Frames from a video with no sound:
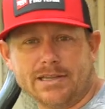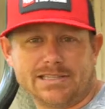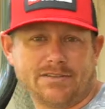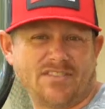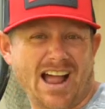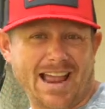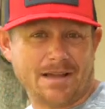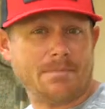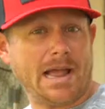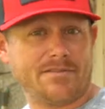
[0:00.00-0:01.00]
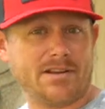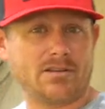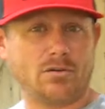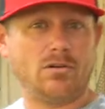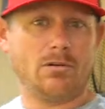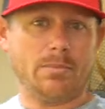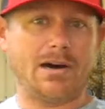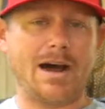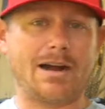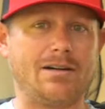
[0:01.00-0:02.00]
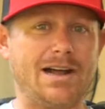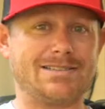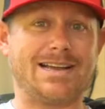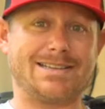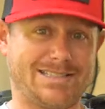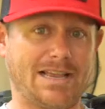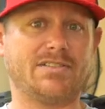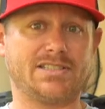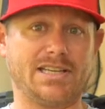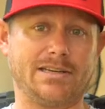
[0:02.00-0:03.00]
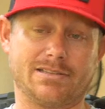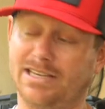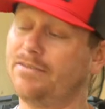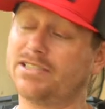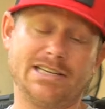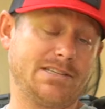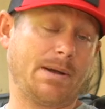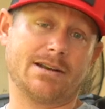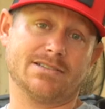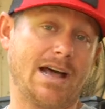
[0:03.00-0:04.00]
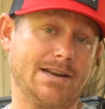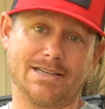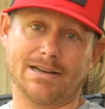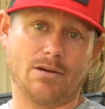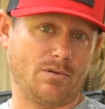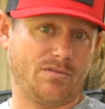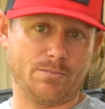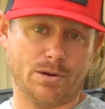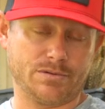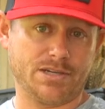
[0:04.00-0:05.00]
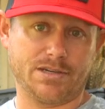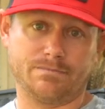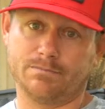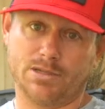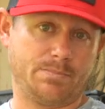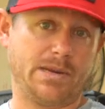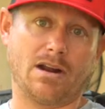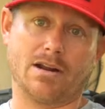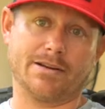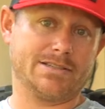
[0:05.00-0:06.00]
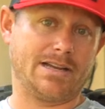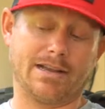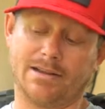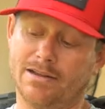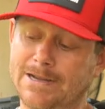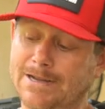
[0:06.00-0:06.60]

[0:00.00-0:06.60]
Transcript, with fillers: this if I am having to throw a little bit lighter line, like seventeen. seventeen's about as light as I go on a football jig, just being honest. Like,